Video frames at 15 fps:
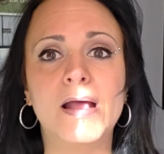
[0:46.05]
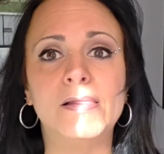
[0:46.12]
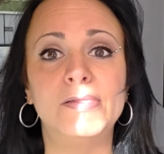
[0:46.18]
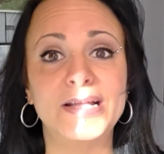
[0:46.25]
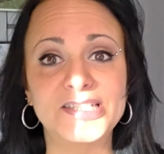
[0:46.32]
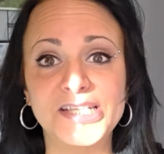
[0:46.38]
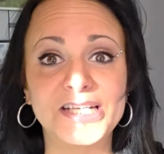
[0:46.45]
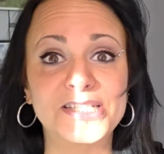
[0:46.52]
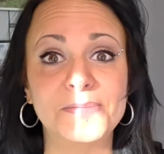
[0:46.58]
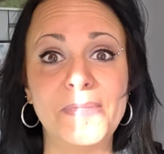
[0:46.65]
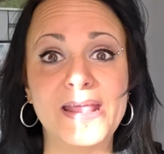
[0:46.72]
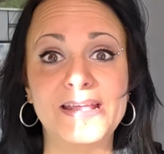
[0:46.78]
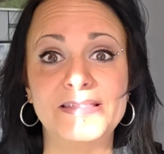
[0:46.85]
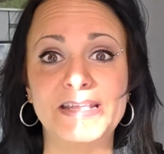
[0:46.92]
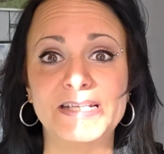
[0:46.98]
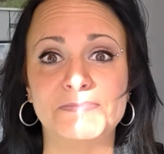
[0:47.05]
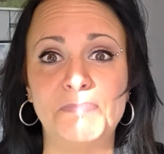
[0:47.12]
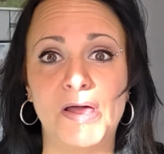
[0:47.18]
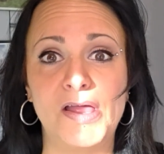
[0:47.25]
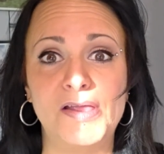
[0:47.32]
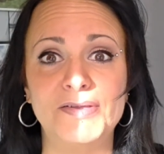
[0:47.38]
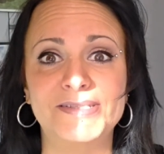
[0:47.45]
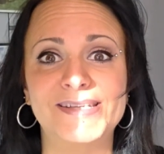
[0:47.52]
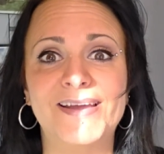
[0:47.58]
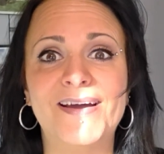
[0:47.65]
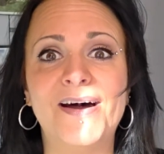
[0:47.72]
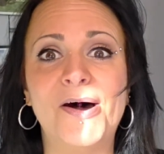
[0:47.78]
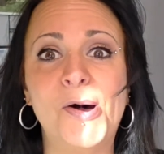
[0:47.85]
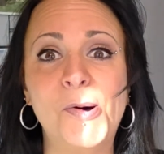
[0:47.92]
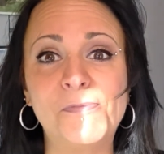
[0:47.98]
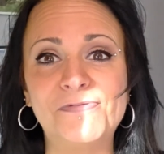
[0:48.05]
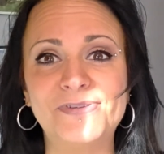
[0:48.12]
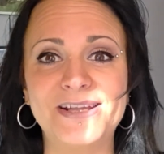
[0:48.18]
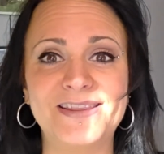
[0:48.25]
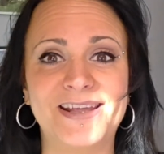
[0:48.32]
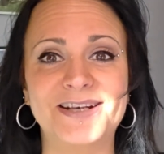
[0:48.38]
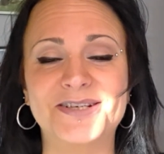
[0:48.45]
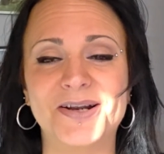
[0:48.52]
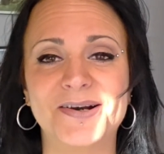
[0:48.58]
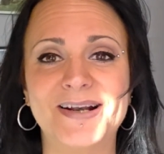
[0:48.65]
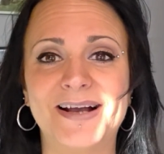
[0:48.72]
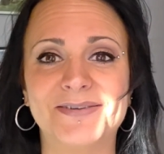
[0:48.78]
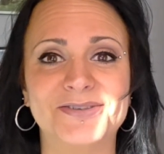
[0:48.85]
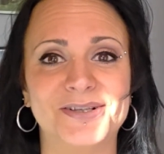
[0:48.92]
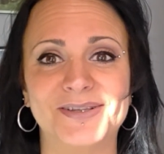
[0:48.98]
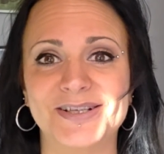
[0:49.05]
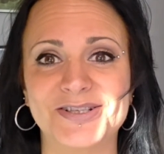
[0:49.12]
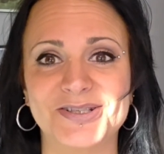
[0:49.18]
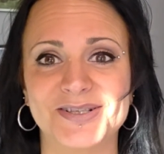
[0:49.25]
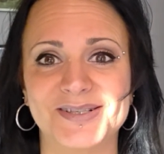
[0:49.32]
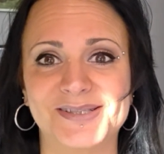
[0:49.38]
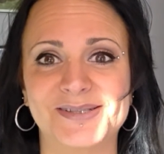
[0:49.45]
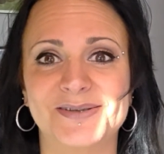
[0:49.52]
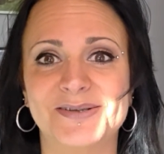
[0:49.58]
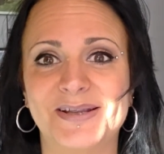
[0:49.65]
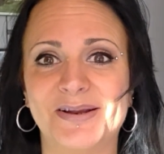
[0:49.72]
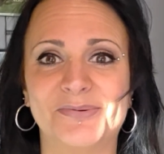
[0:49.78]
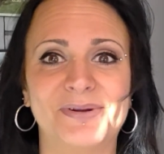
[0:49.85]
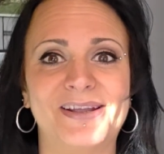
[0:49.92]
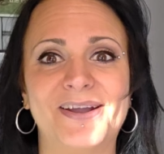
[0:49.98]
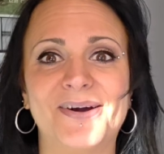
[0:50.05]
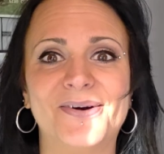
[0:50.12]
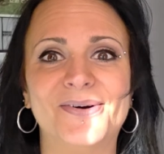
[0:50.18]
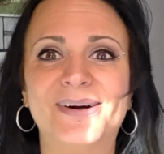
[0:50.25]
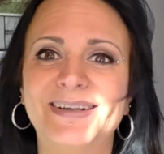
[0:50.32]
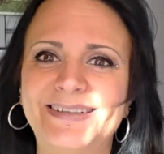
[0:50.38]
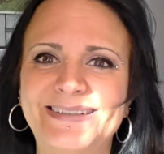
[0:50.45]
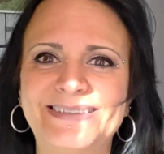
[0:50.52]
Let's get to making these balls. Hopefully they turn out delicious. Here we go.